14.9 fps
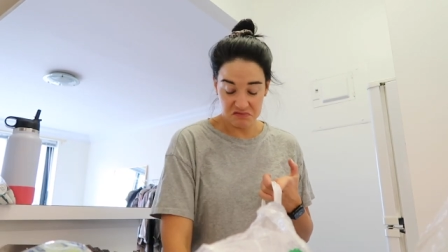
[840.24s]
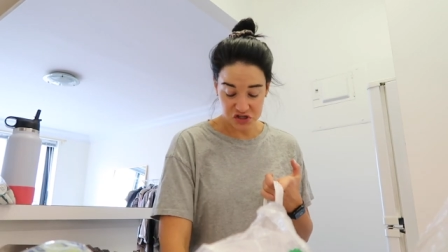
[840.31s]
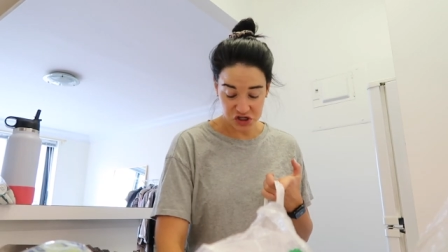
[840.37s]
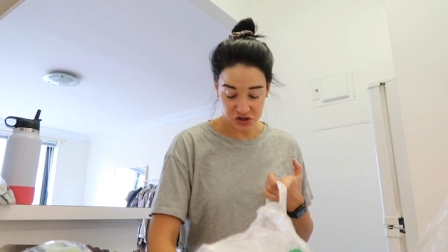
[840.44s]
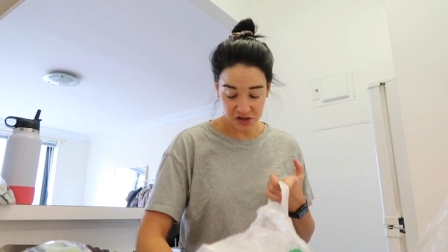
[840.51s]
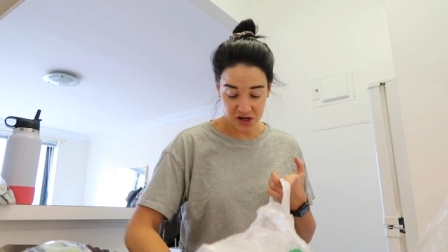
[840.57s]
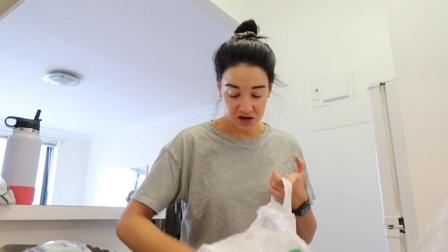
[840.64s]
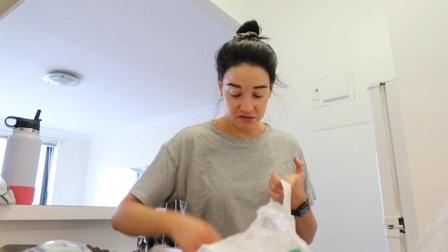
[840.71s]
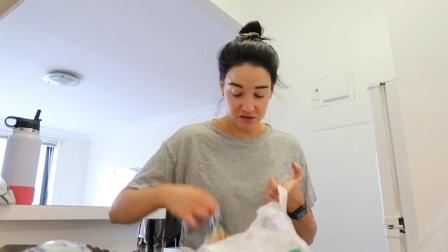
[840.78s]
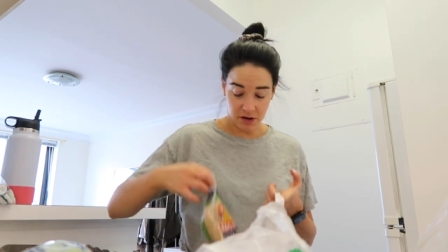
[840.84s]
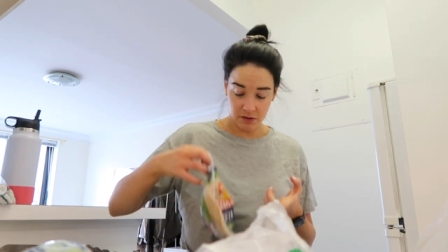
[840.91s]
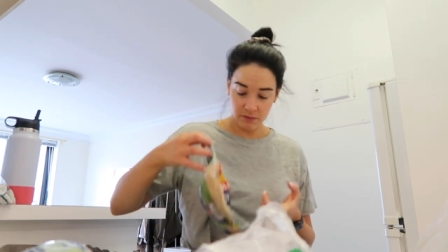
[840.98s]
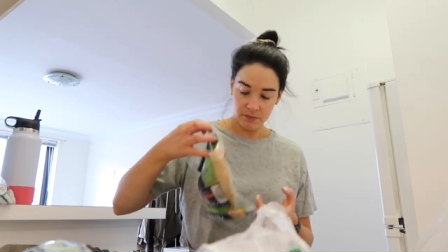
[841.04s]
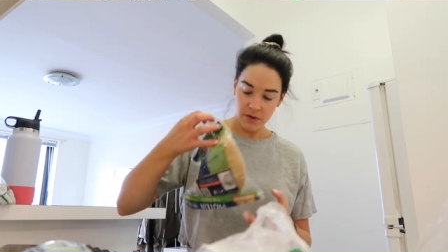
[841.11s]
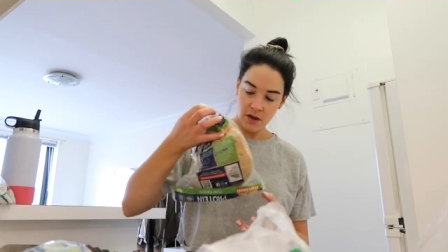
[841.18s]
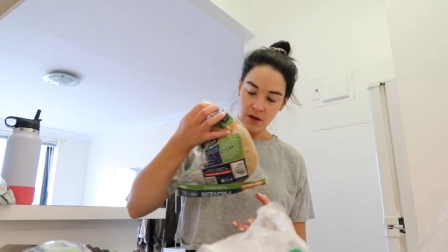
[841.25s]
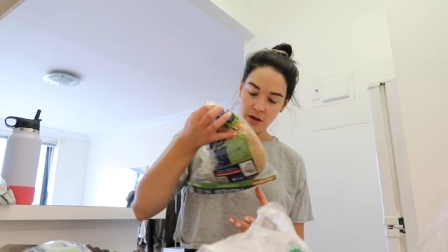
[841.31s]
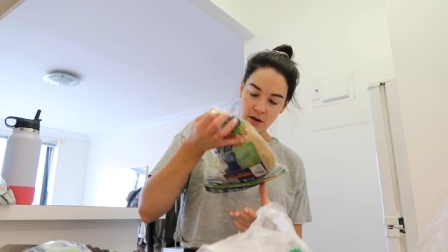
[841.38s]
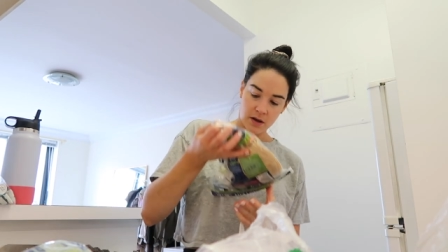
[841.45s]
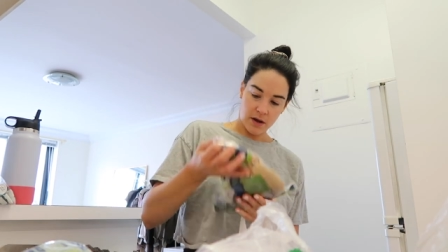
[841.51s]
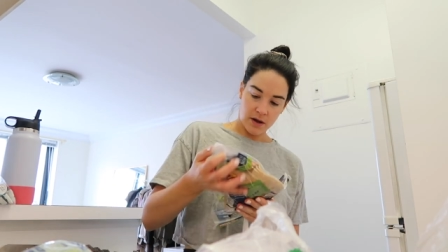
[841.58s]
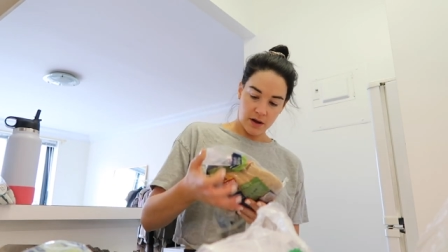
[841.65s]
in chili, I don't know.
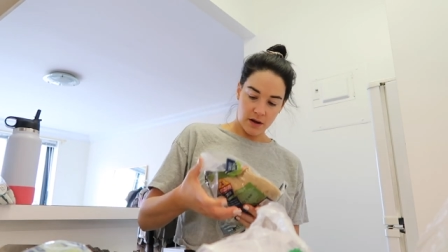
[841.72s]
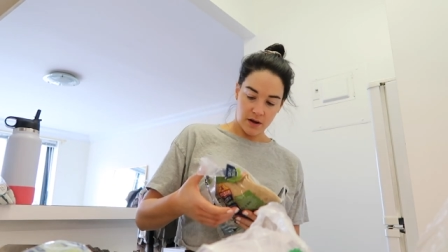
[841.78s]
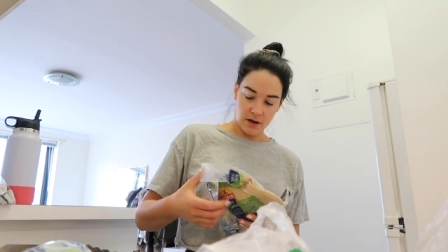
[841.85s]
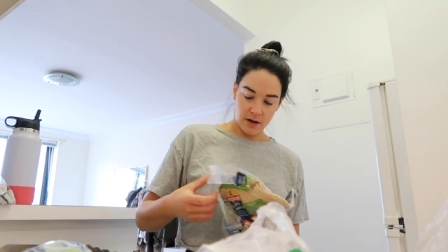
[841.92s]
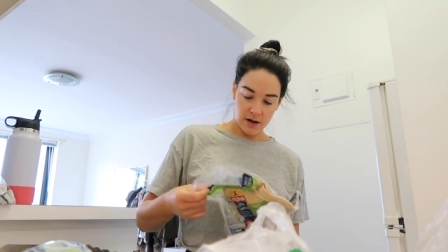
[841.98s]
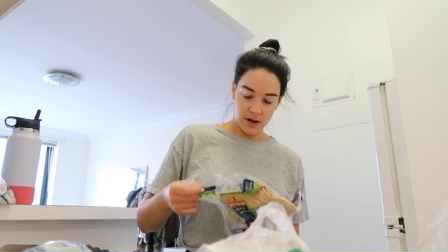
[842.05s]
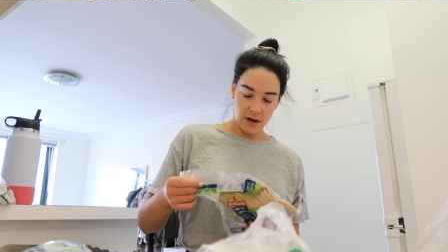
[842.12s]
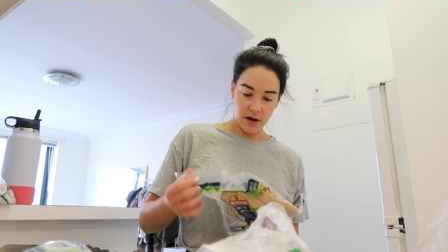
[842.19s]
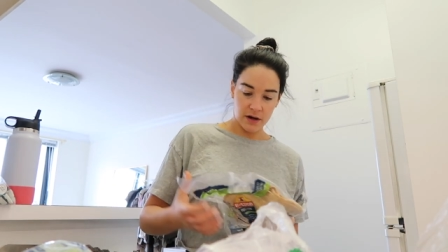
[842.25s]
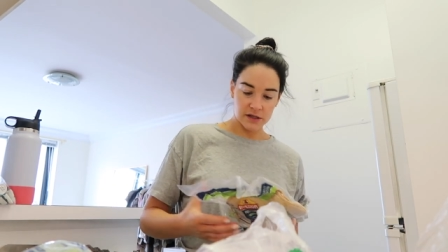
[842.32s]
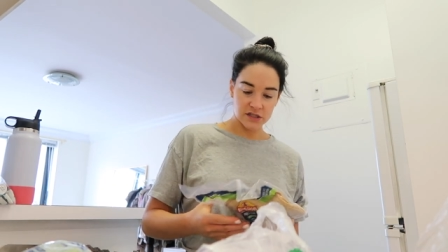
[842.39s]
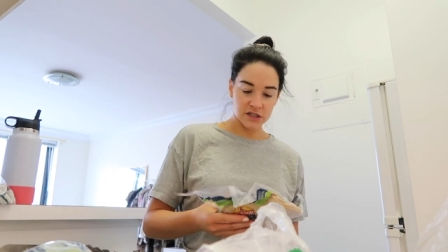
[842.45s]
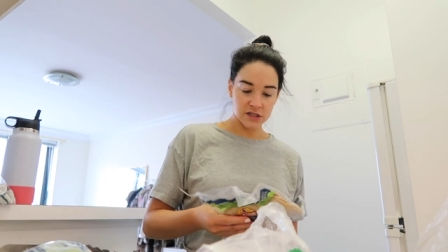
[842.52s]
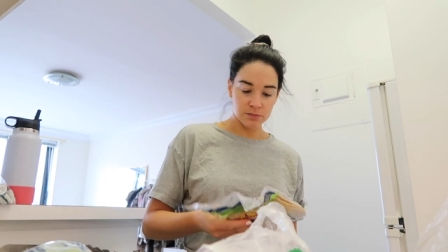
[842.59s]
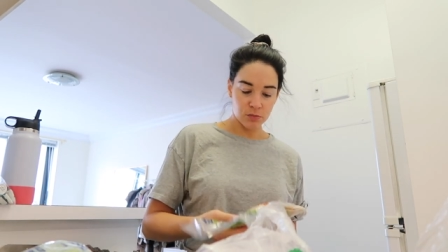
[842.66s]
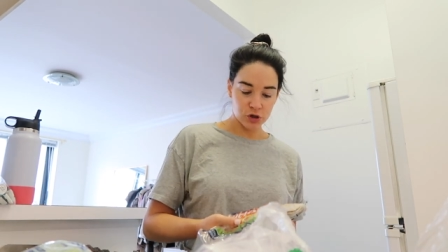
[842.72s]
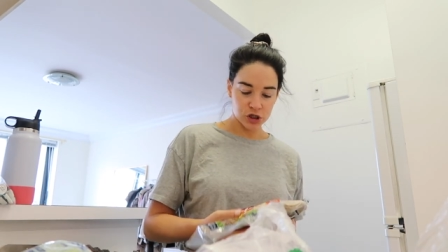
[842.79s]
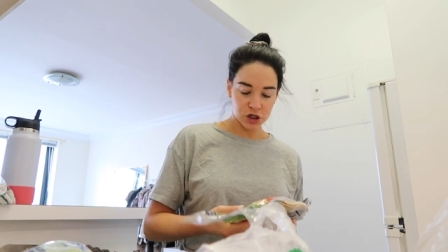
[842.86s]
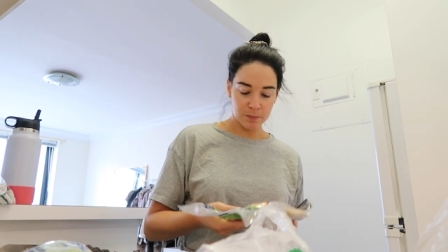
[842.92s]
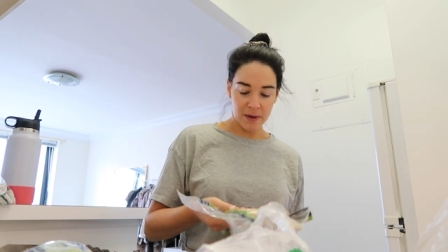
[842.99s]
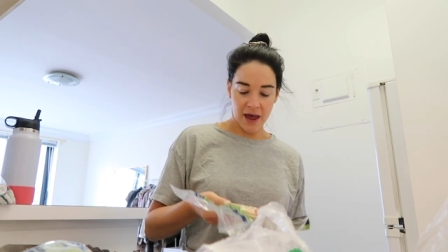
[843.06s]
Uh, I got a smushed